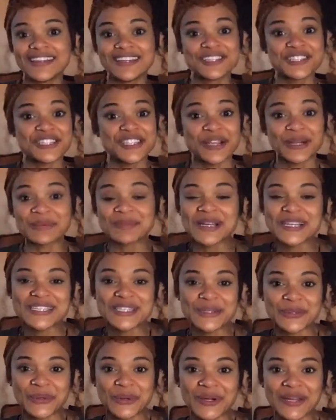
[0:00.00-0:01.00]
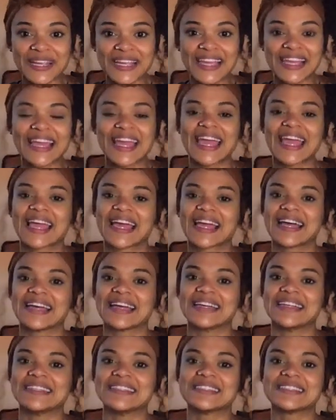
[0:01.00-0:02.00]
share my story
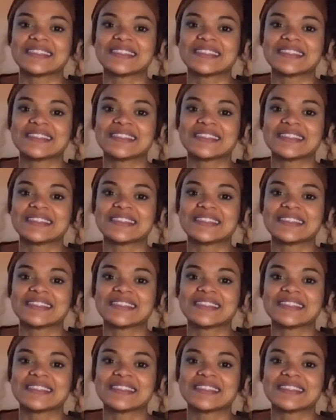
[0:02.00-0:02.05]
and